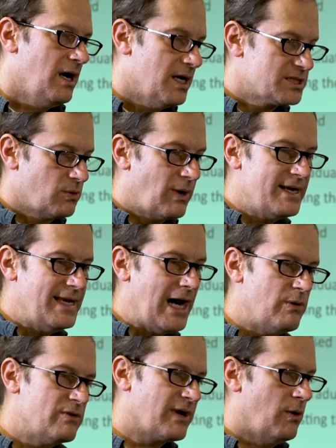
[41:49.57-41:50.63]
So right
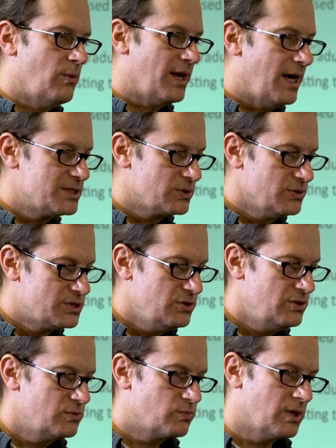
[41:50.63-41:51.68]
now we've got one high school
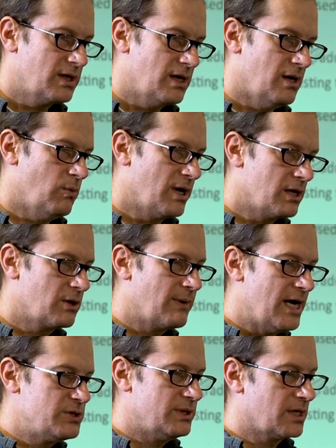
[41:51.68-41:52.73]
student, one
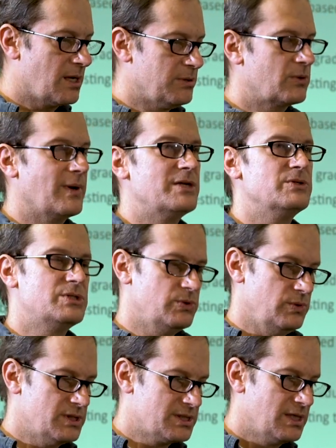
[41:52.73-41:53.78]
undergraduate, and a couple of graduate
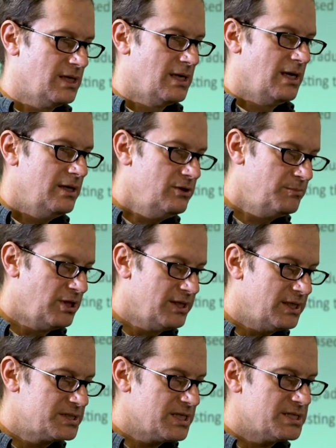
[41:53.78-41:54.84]
students. They're
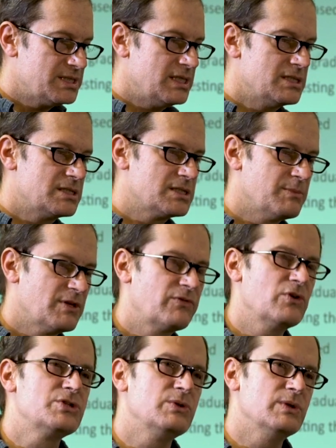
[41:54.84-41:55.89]
building and testing some of the
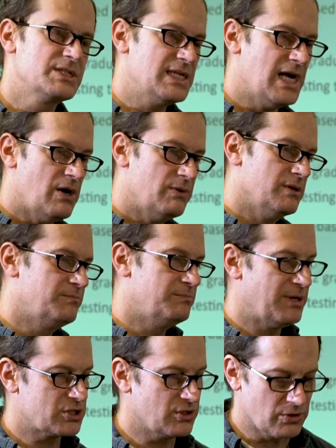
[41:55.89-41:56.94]
first units now, and the
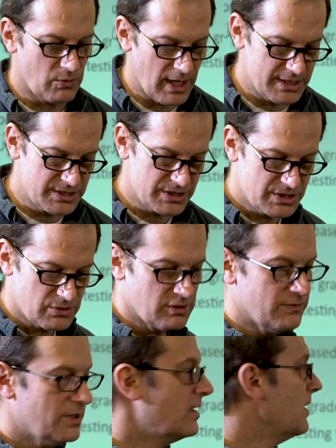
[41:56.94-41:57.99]
picture on the right is just sort
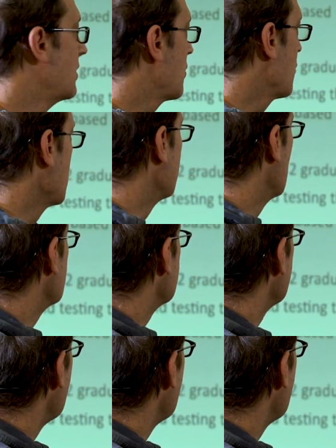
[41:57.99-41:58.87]
of an early version of